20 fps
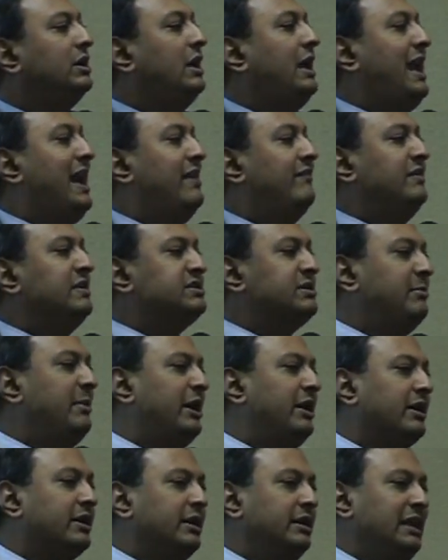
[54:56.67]

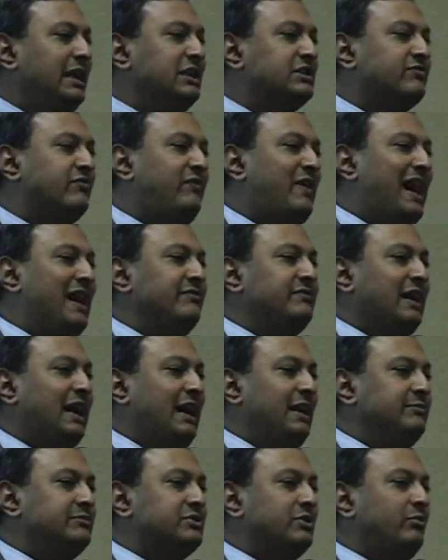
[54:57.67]
American eats 5
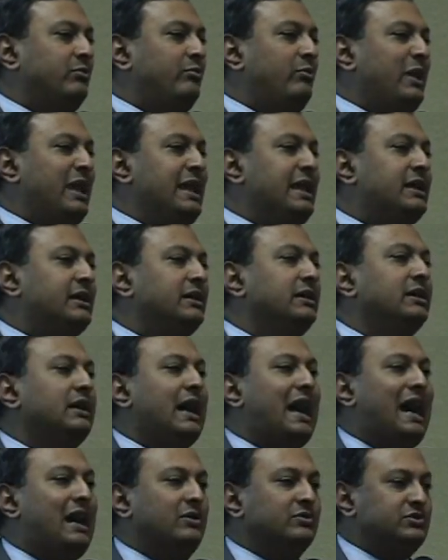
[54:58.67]
times a week
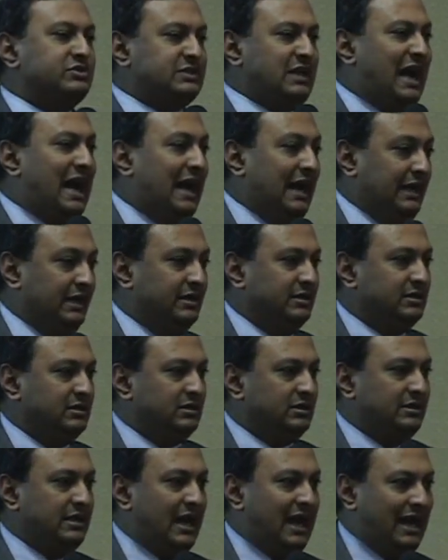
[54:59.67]
outside
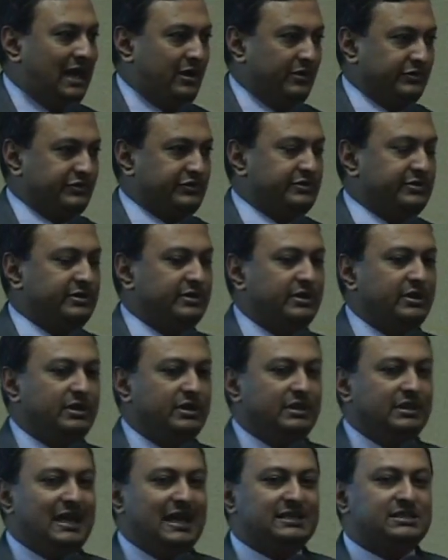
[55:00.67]
the house.
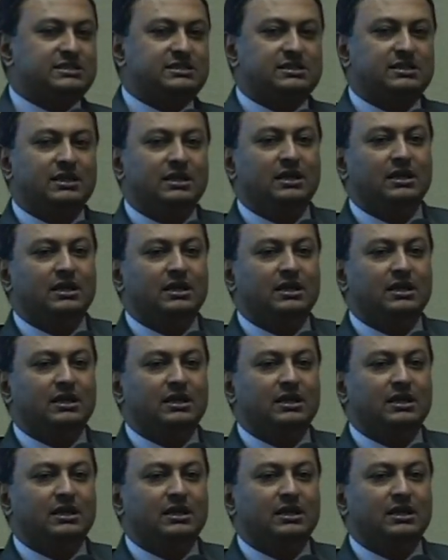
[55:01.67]
That's